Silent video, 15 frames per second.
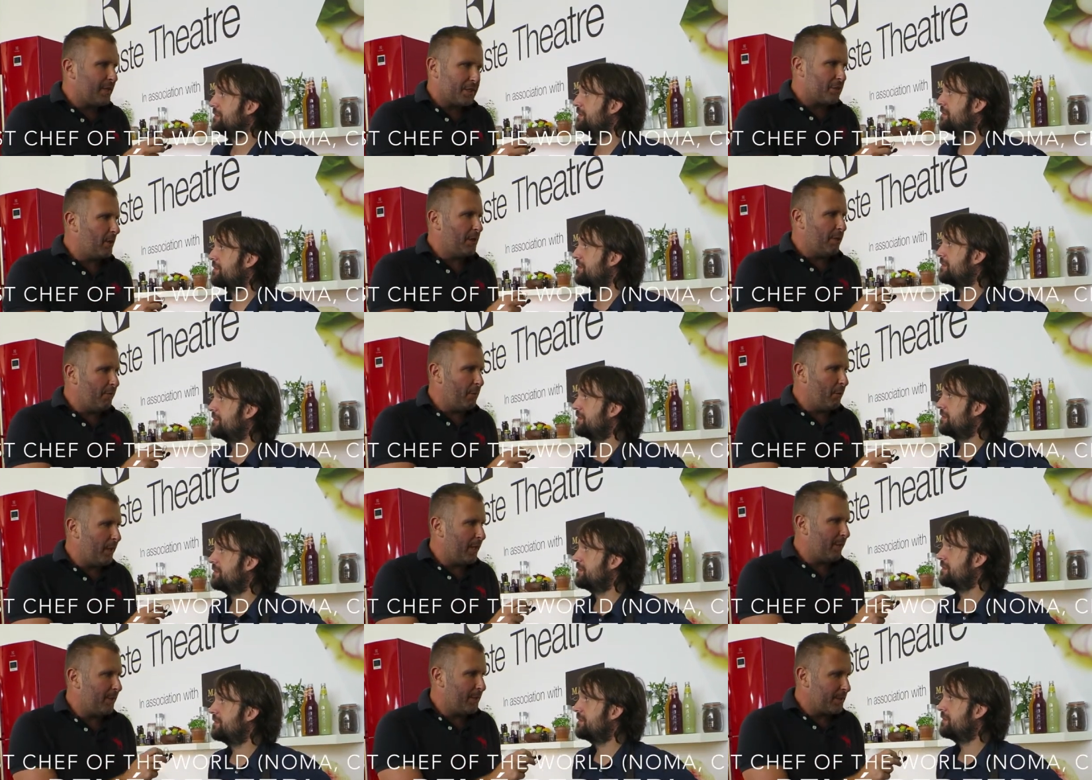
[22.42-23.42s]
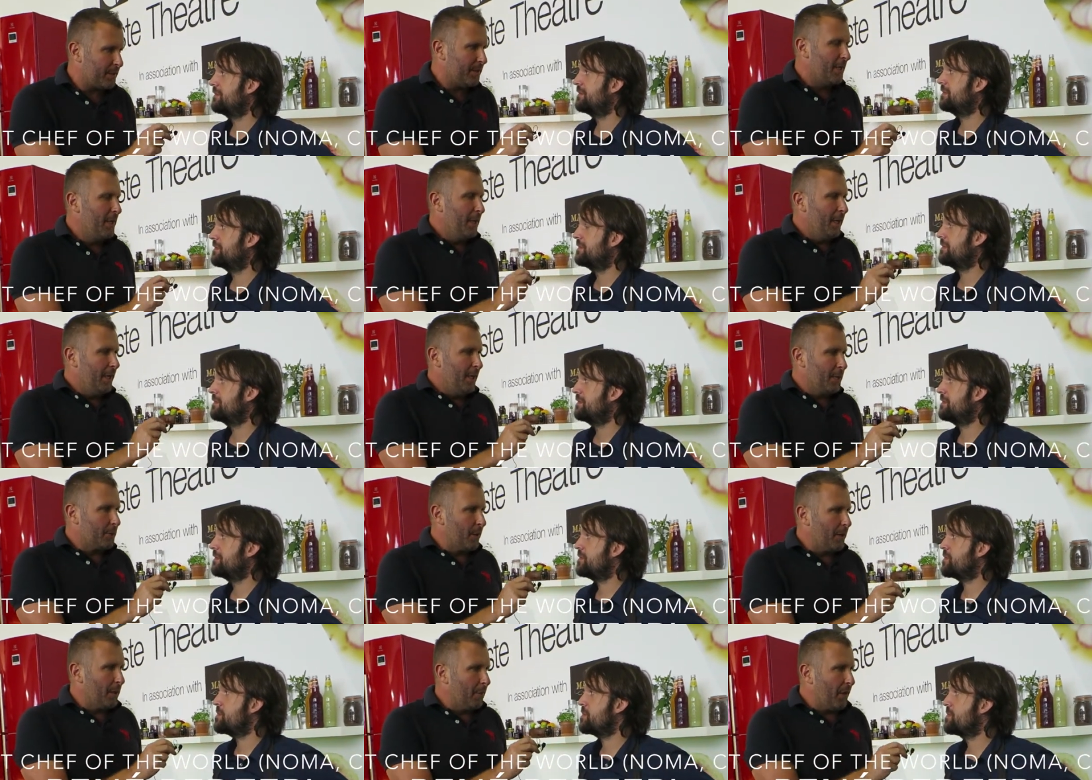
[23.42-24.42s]
Speaker 1: restaurant everywhere. It's it's
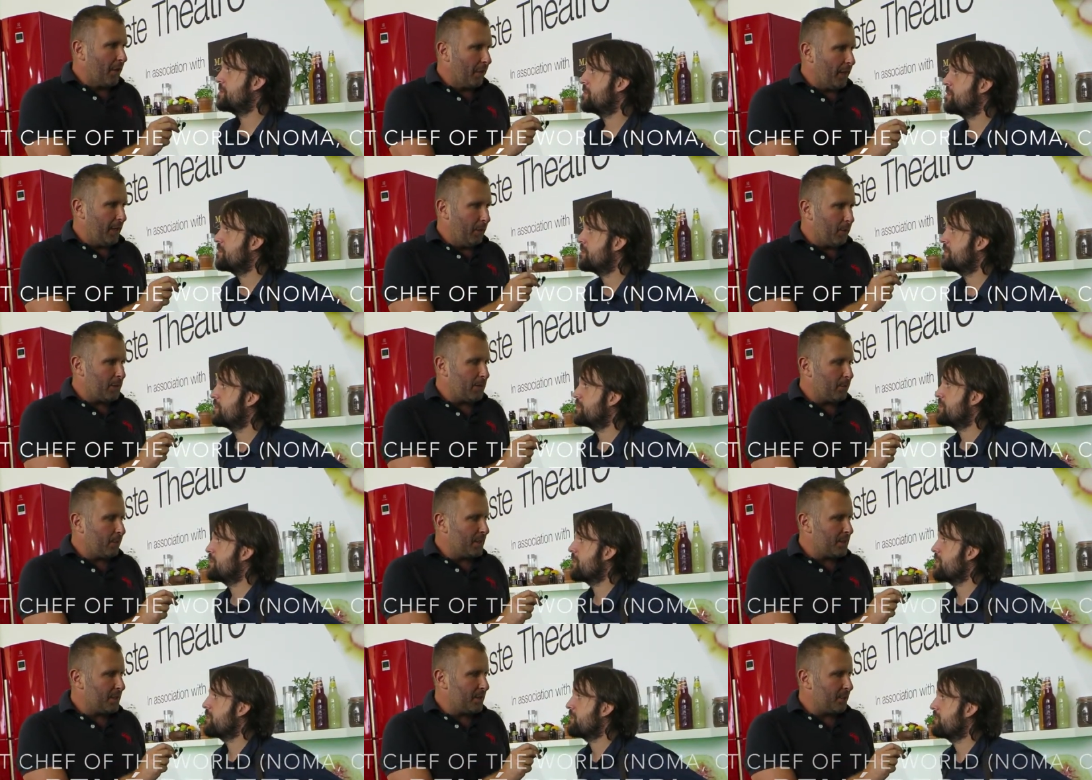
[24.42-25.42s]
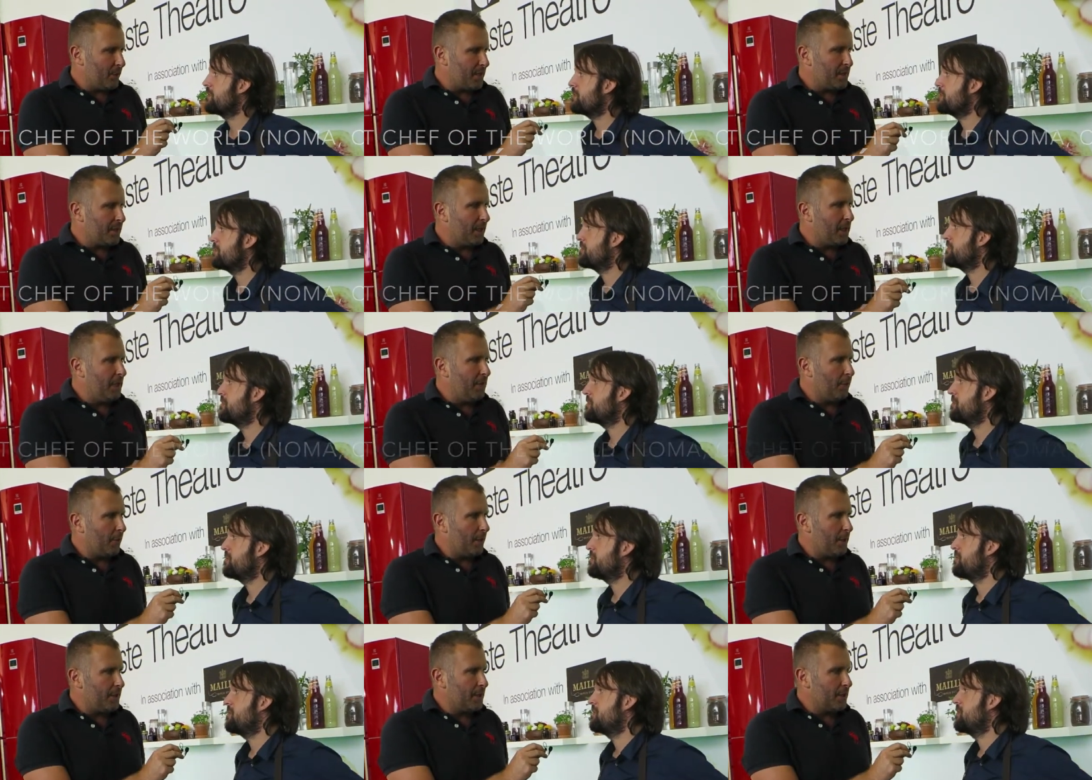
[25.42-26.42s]
really the big thing. What's what's what's the key for
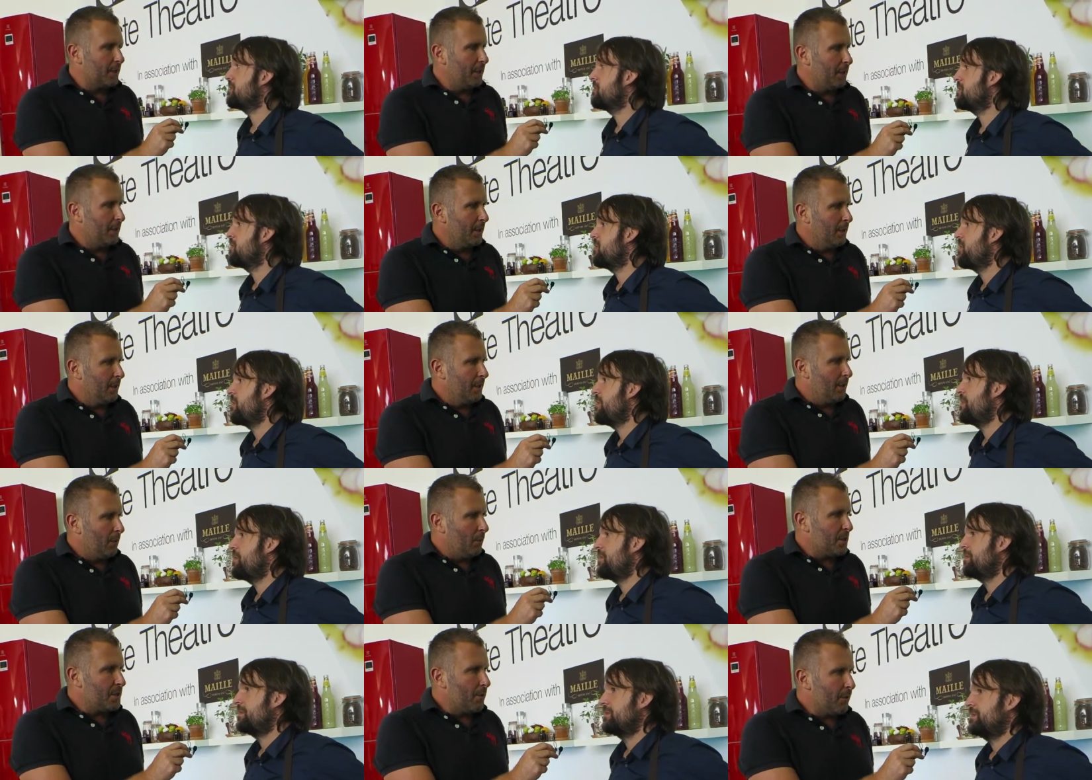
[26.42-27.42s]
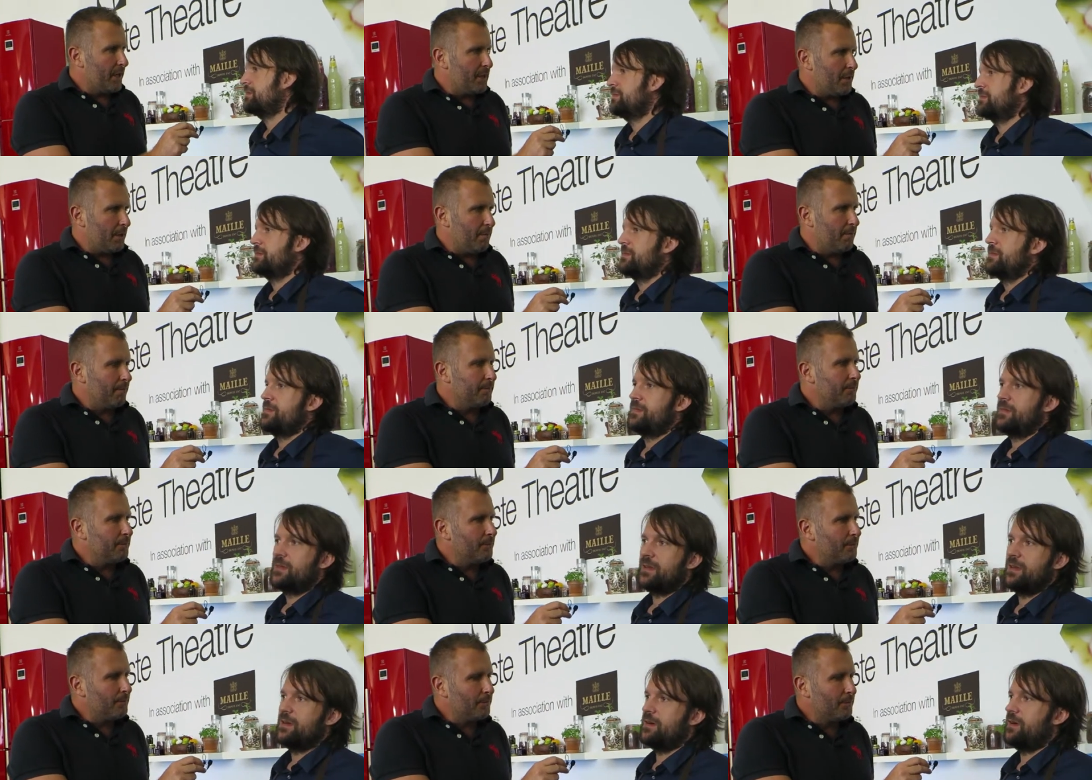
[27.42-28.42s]
this? What's the reason?
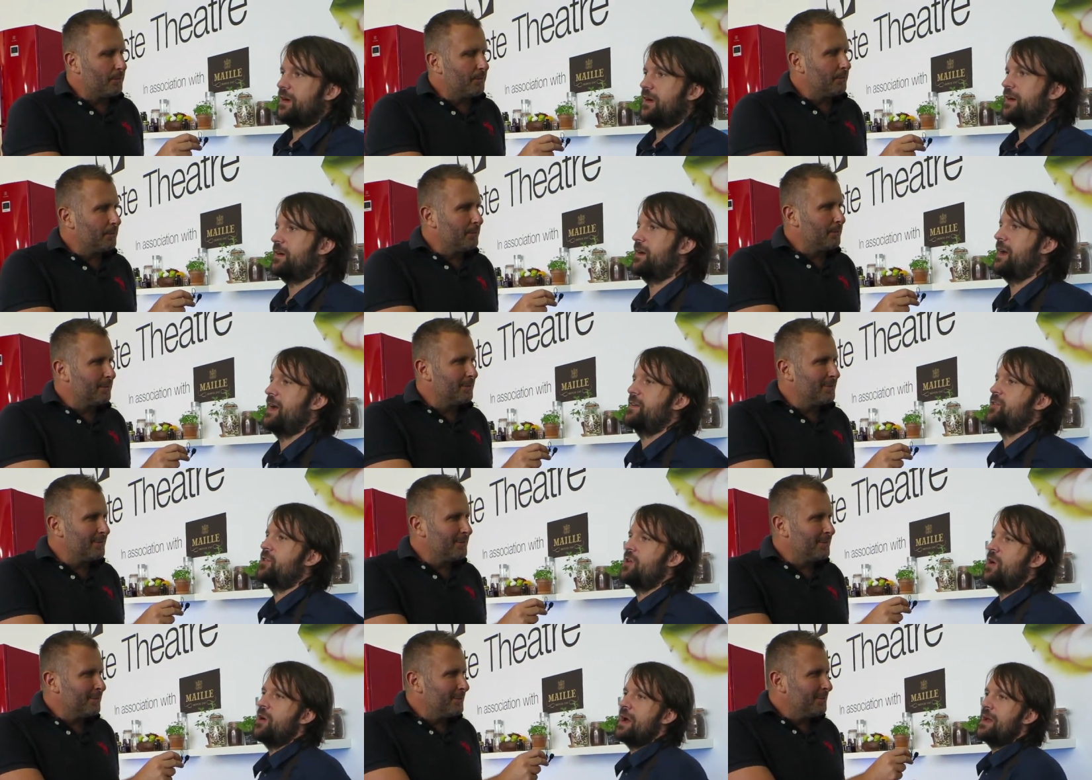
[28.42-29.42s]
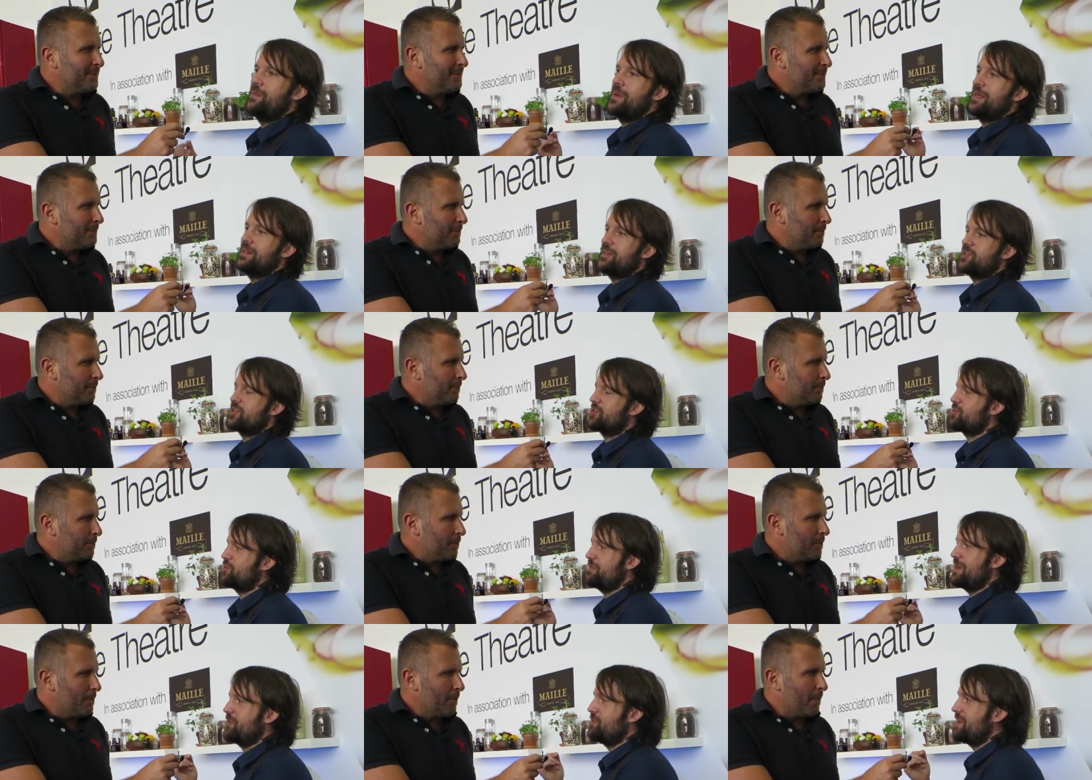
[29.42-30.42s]
Speaker 2: Oh, I don't know. I mean, there's too
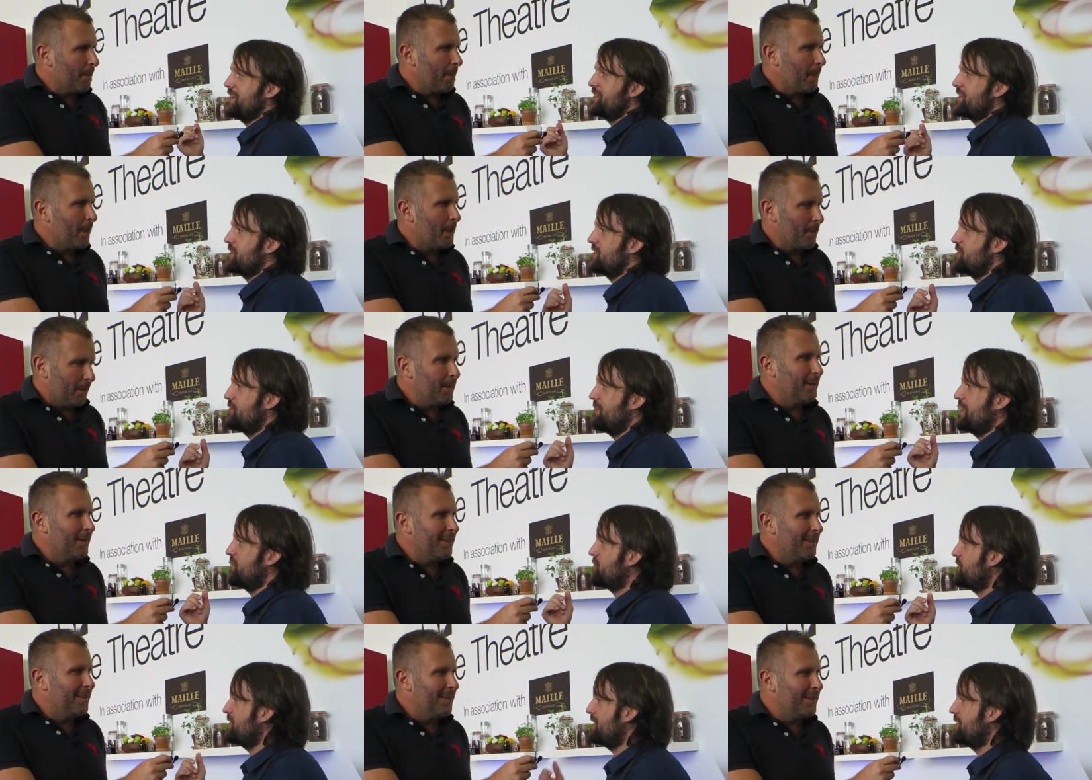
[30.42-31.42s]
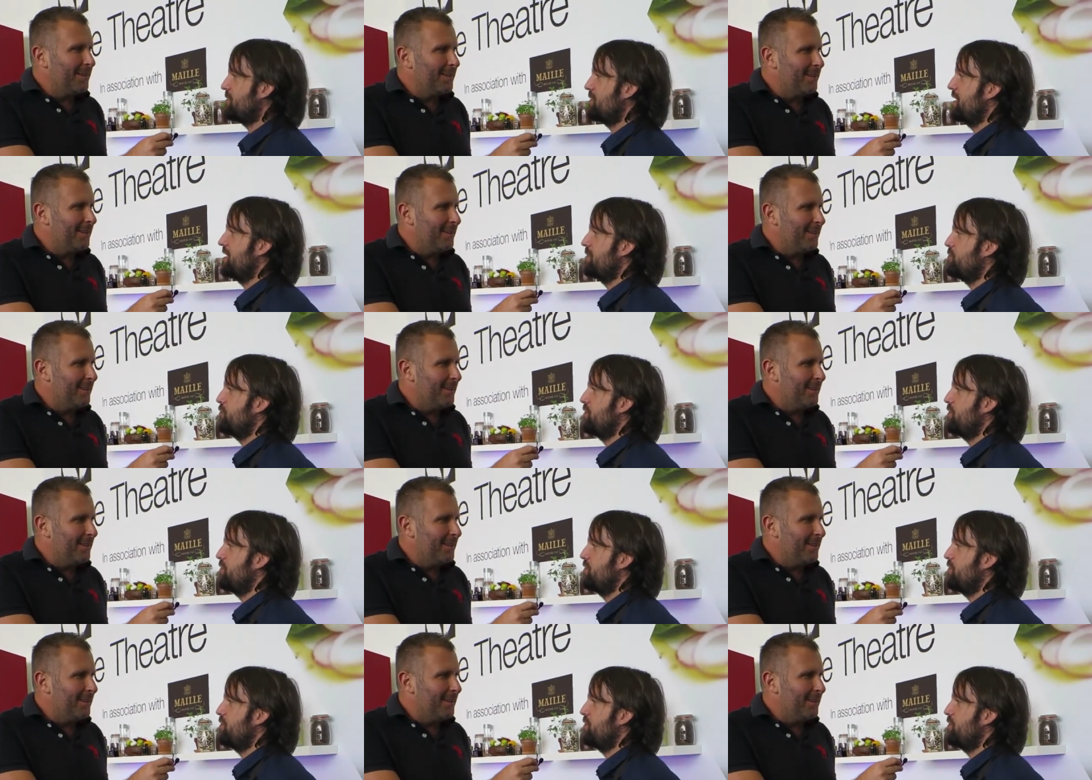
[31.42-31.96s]
many reasons to mention in a in a